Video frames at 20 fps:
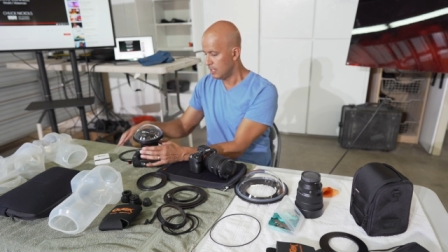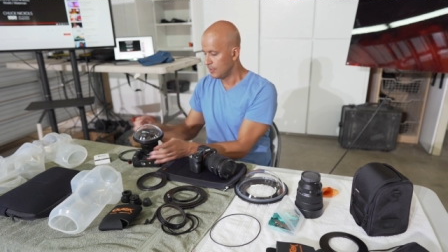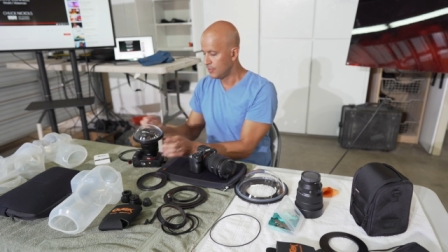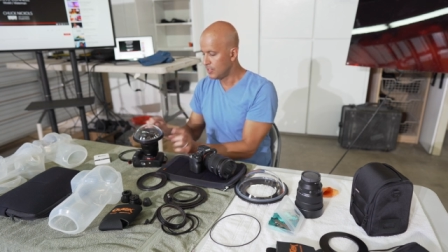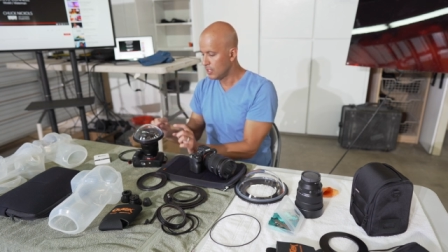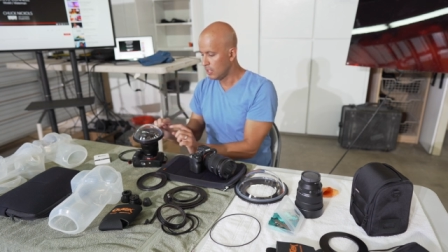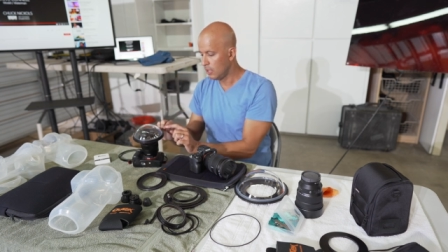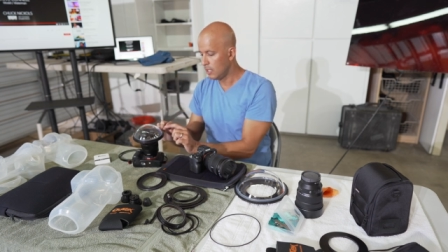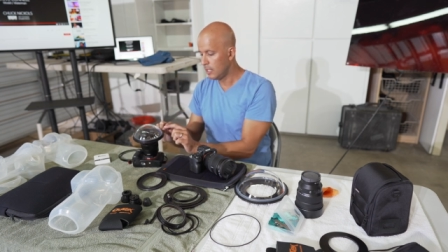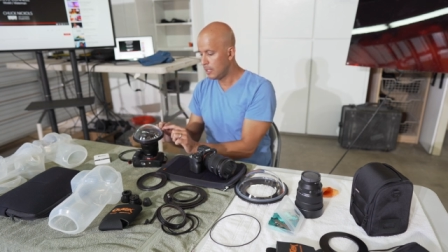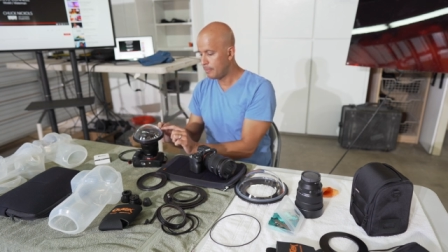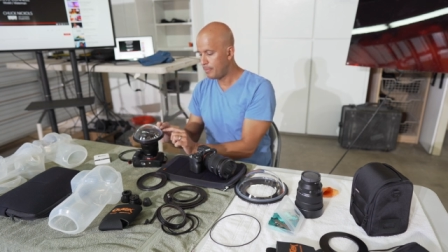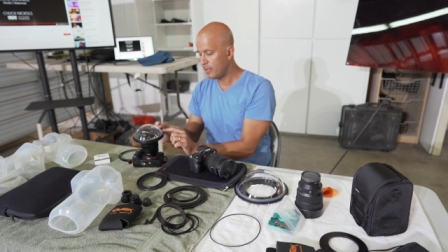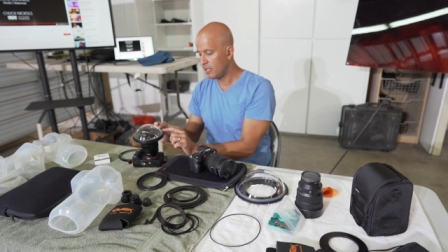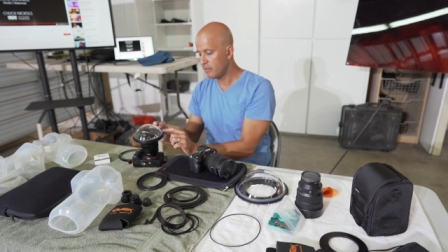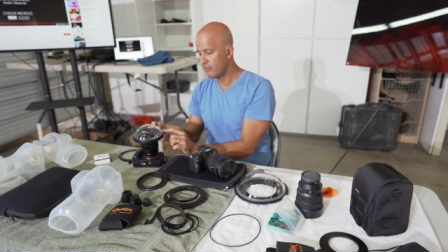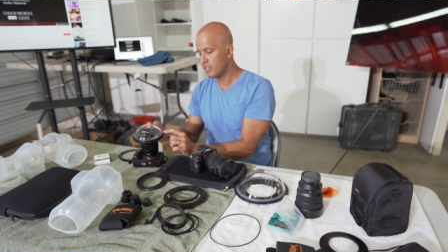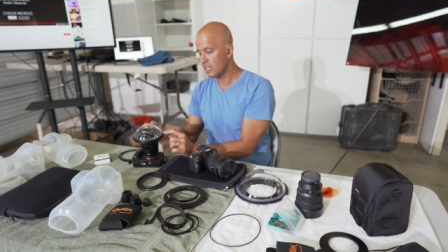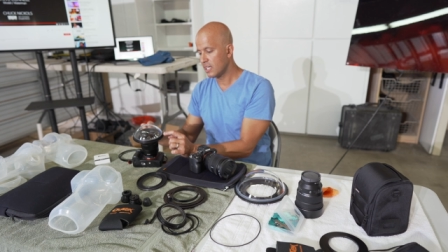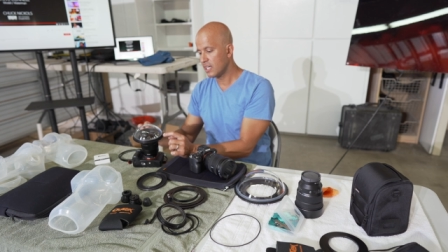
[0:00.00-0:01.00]
The lip
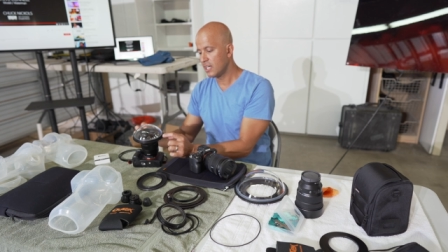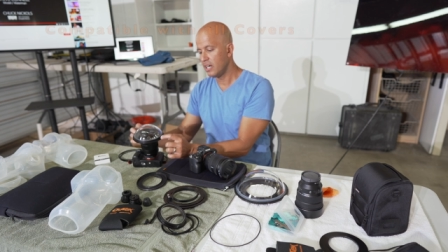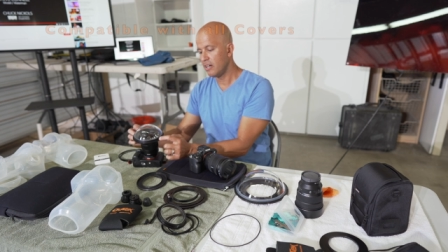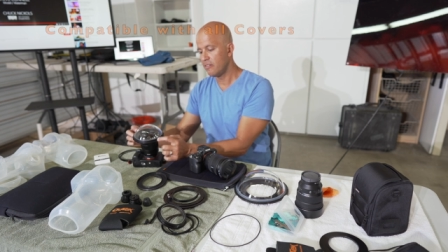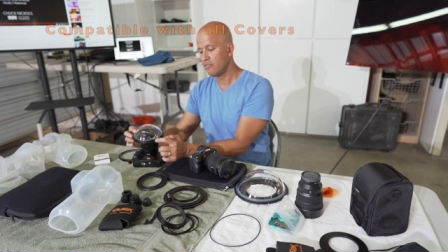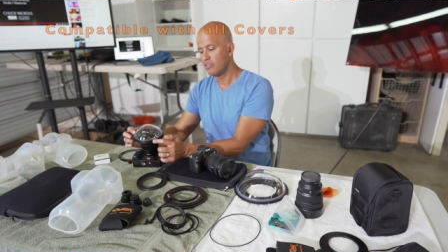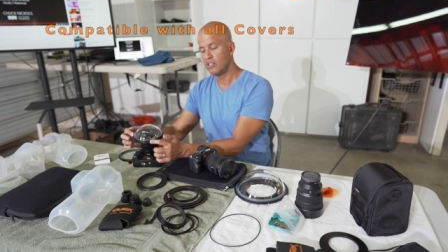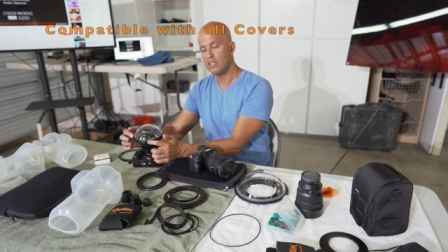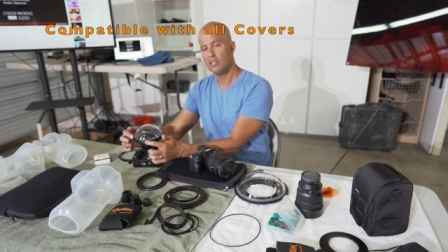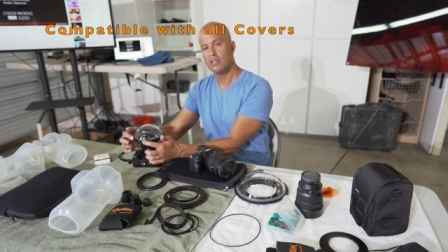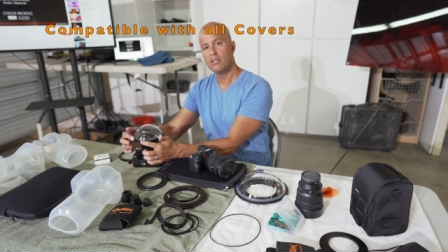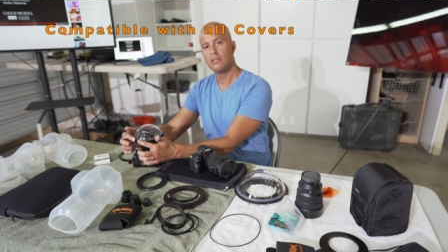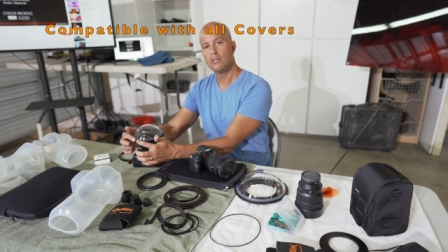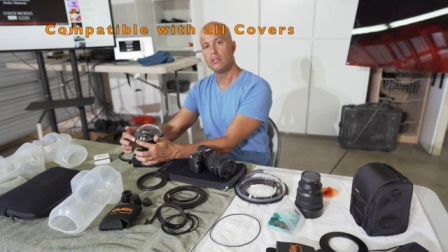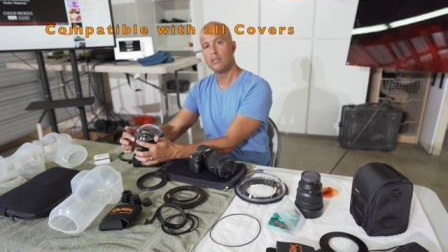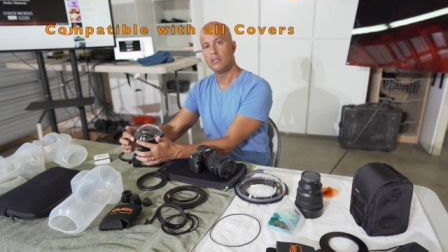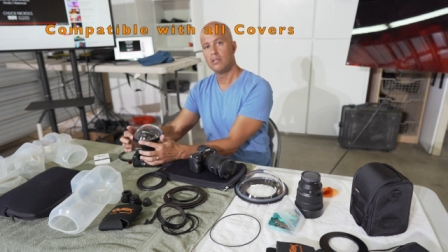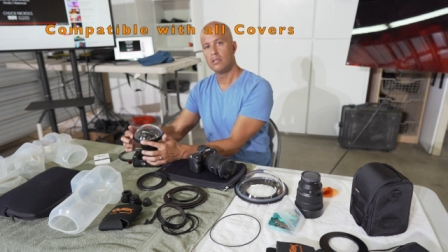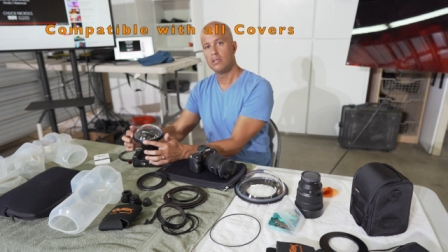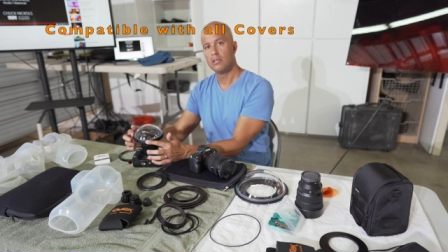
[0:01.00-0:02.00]
of the cover
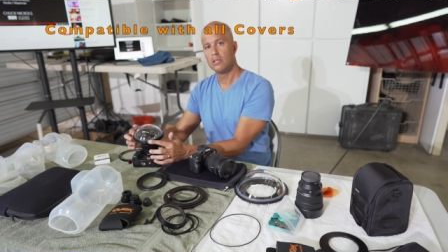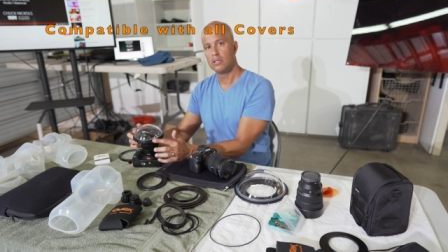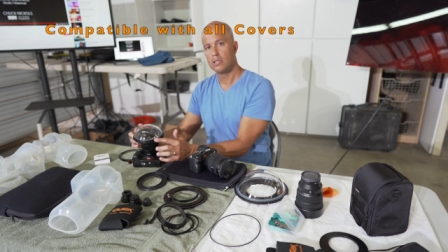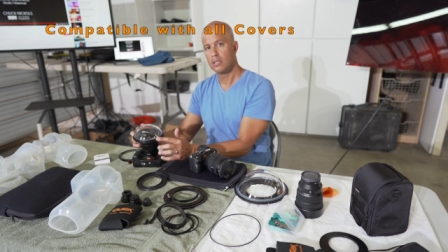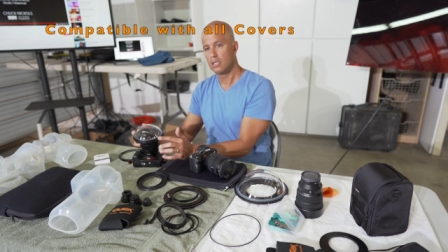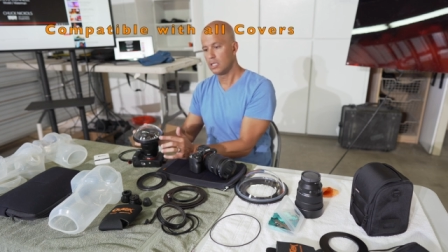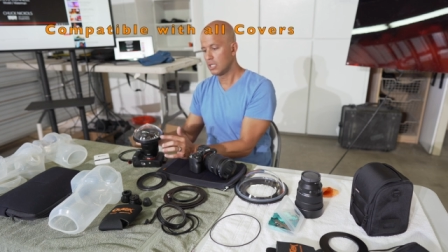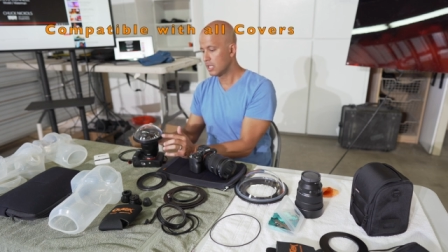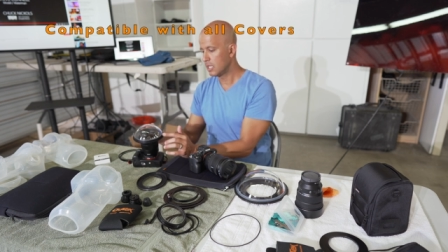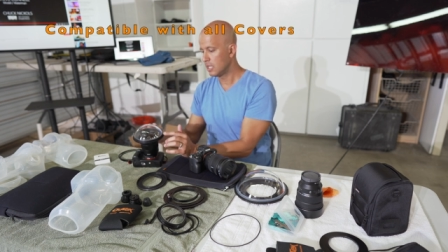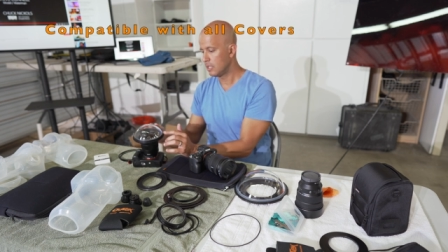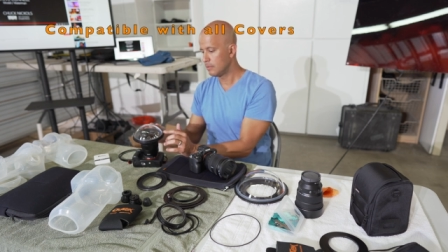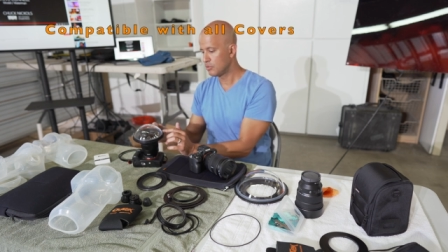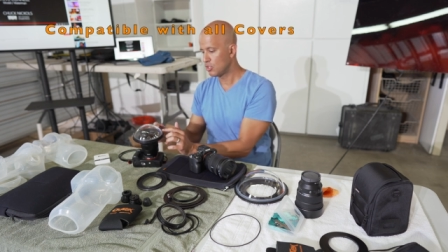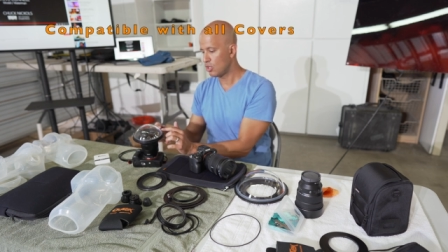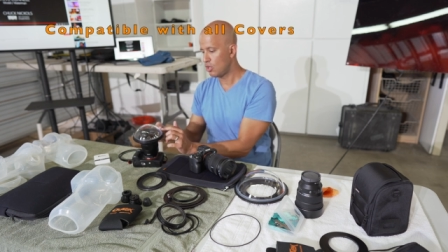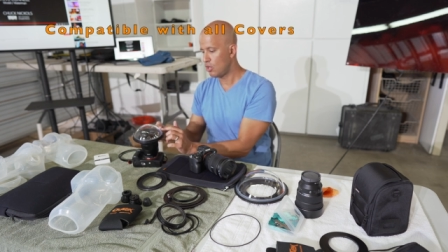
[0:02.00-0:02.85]
comes